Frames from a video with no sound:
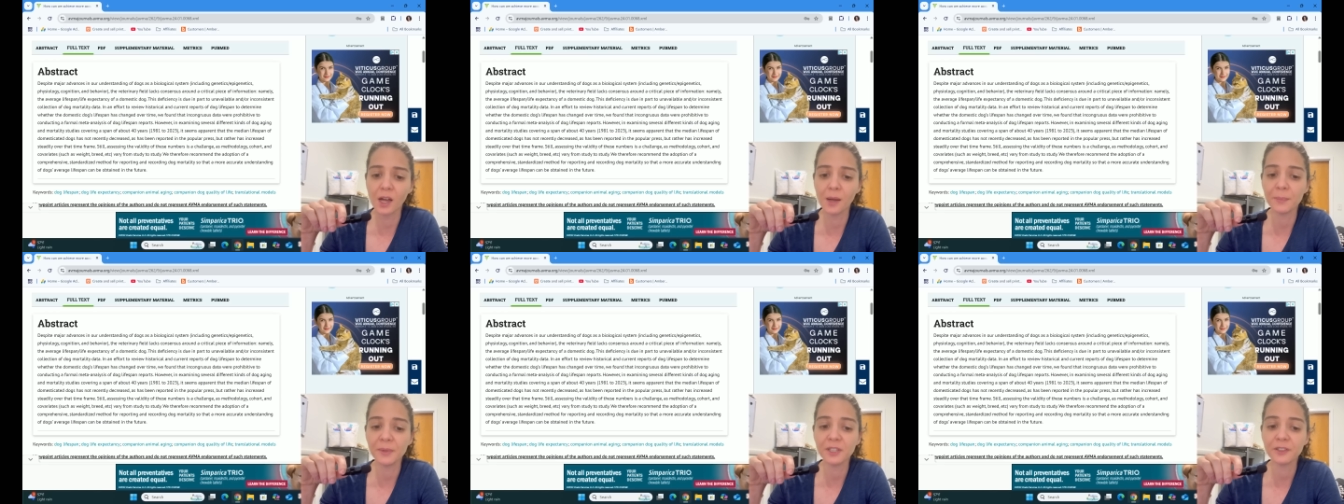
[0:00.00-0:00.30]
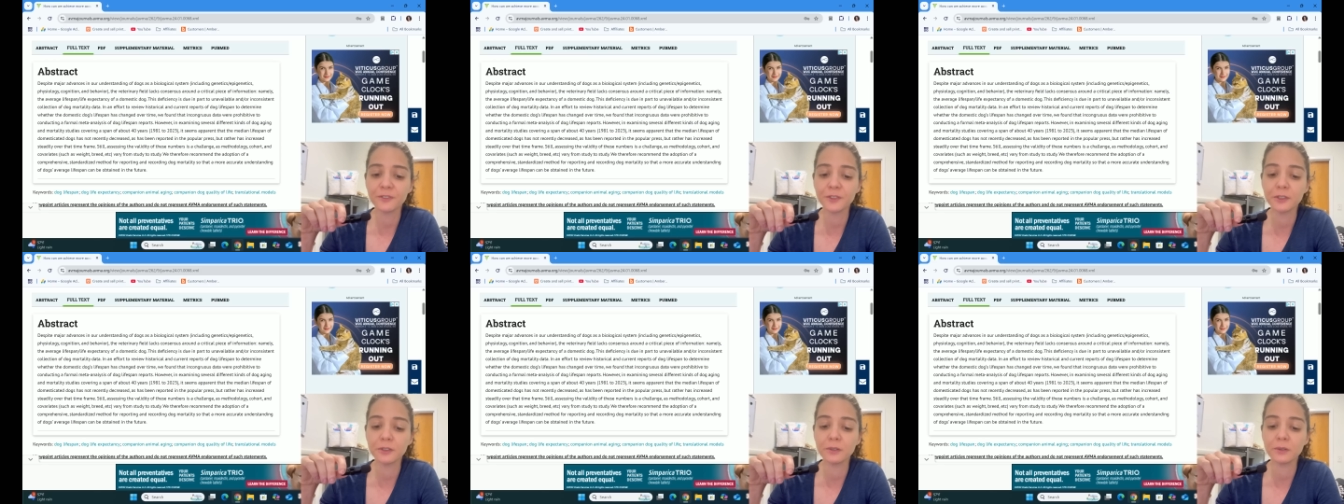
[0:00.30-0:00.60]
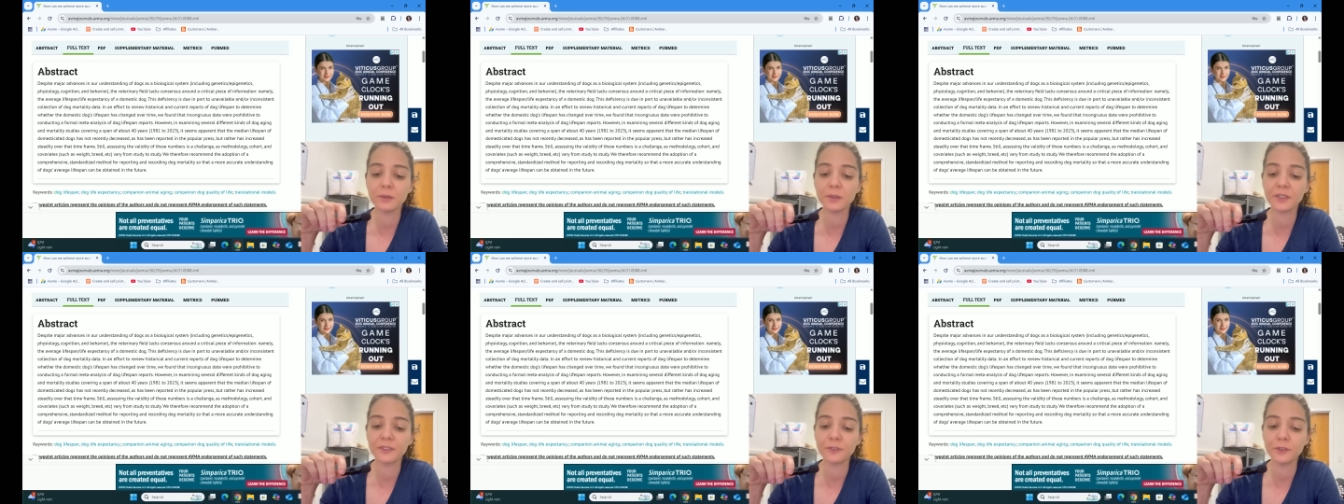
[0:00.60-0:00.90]
um, if
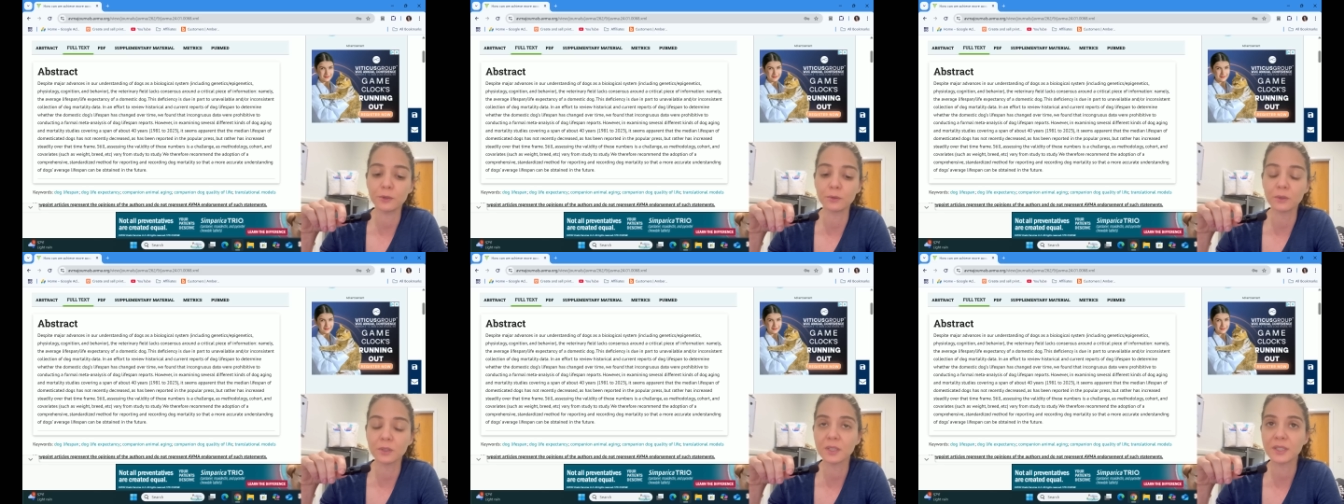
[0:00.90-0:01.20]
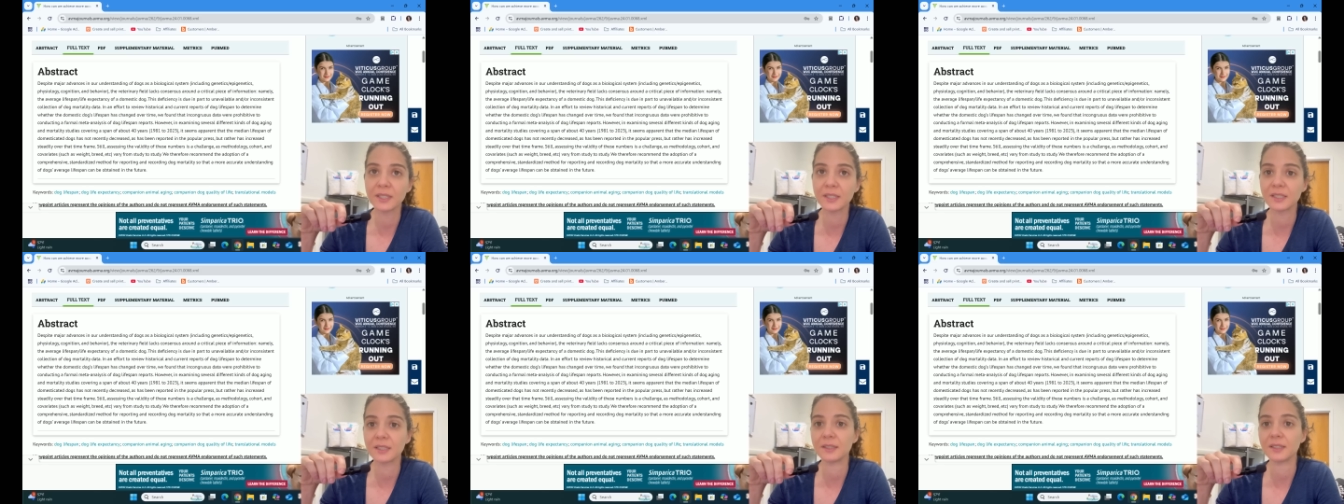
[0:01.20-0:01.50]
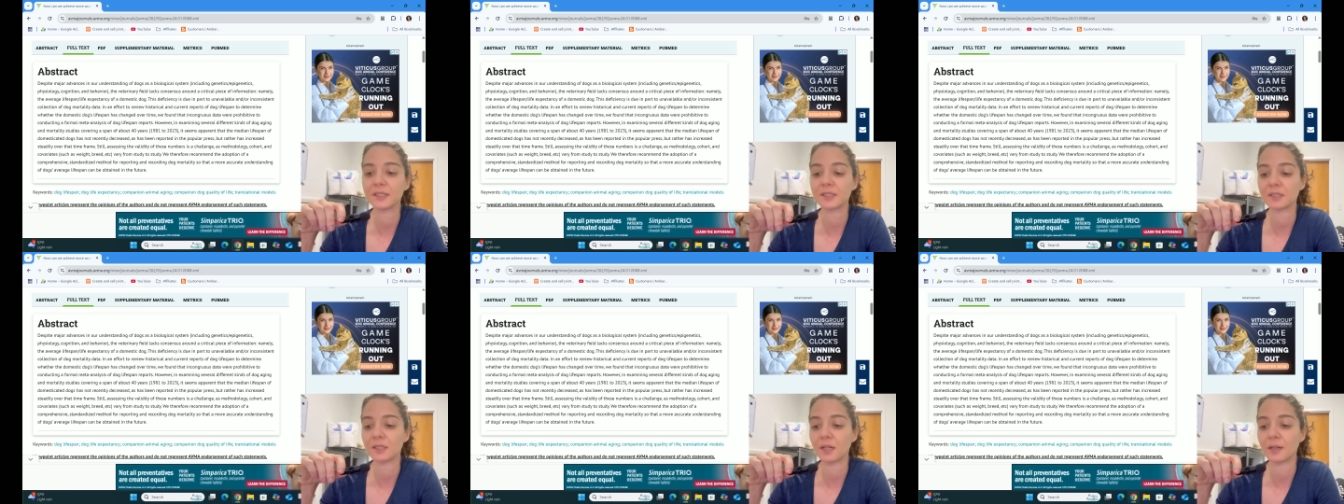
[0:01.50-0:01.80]
you if you're really into
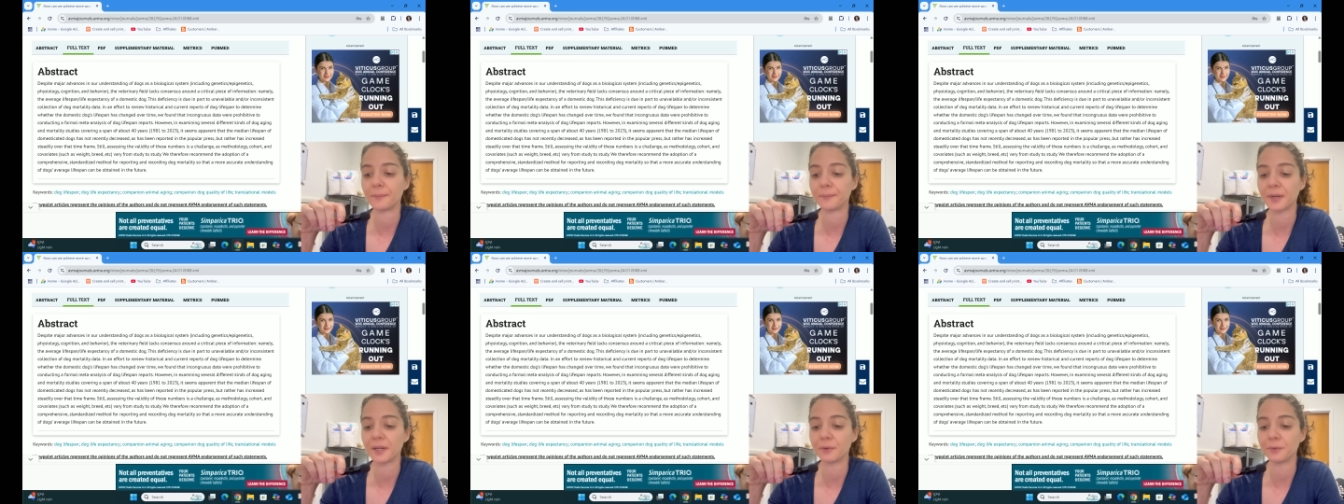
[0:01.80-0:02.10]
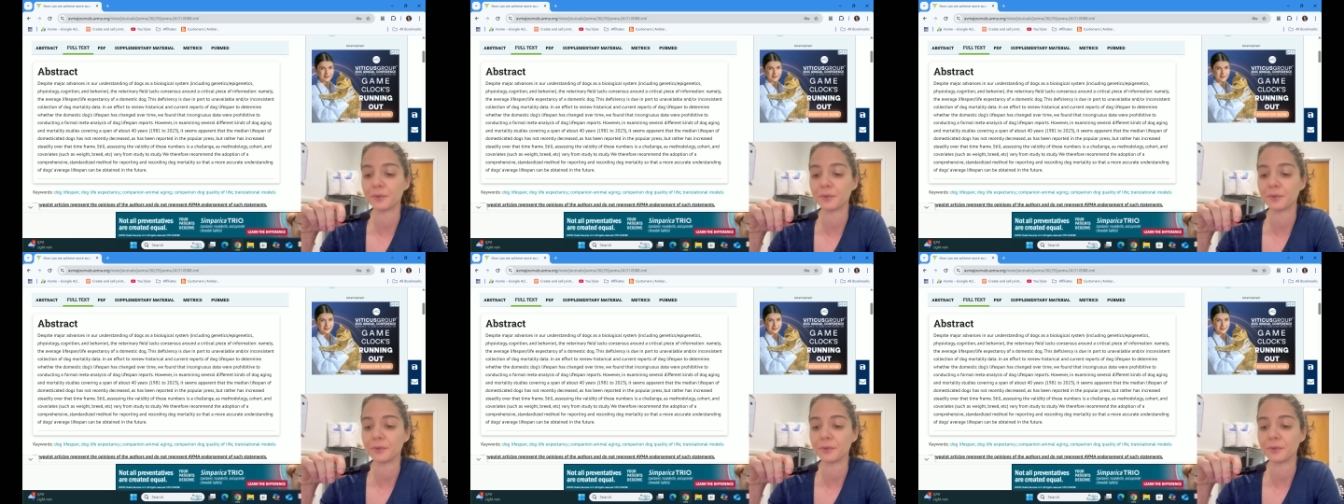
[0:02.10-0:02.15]
this, um,